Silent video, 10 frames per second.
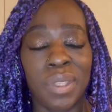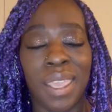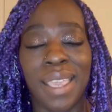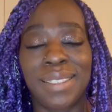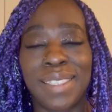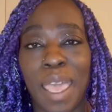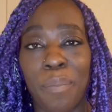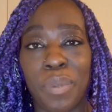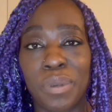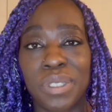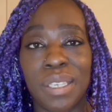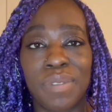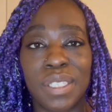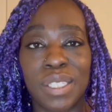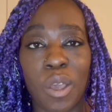Examples of
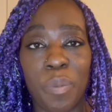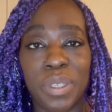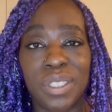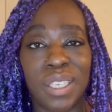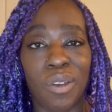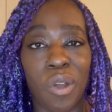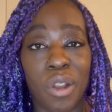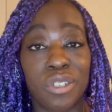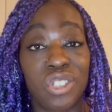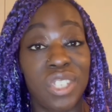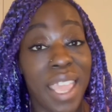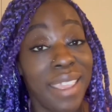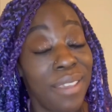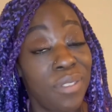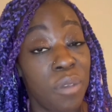this coping skill are
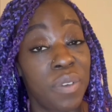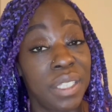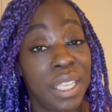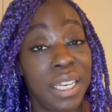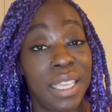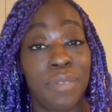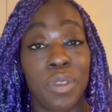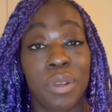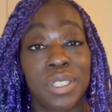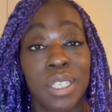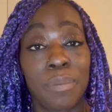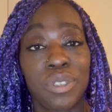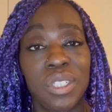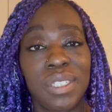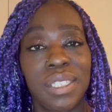checking the validity of your
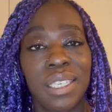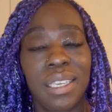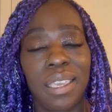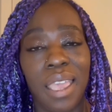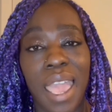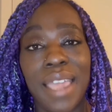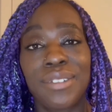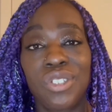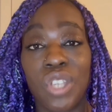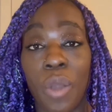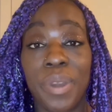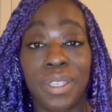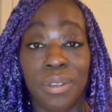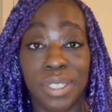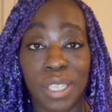assumptions and showing
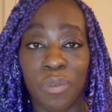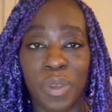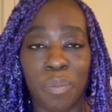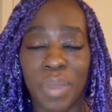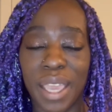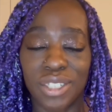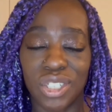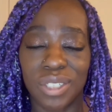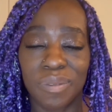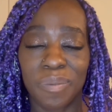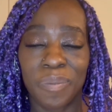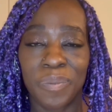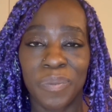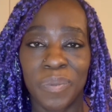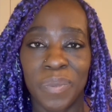yourself compassion.
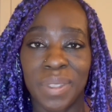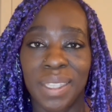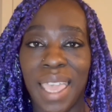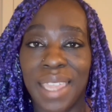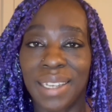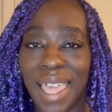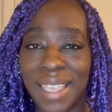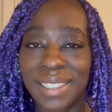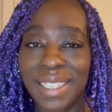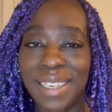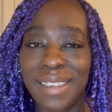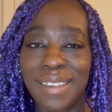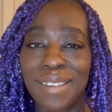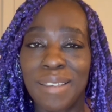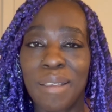And lastly,
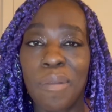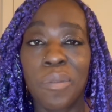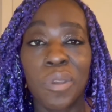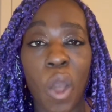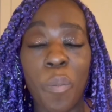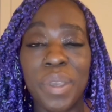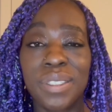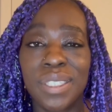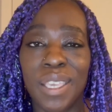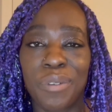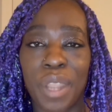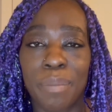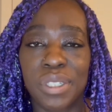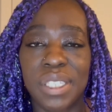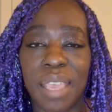coping skill
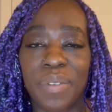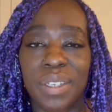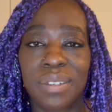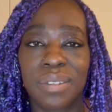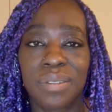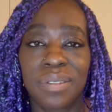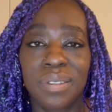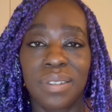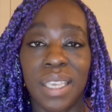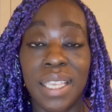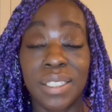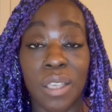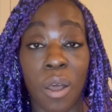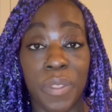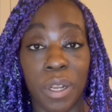number 7. It's
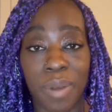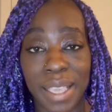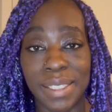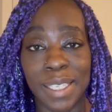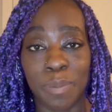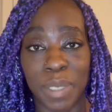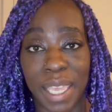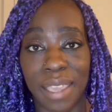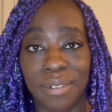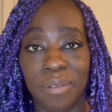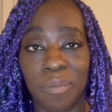called the crisis plan.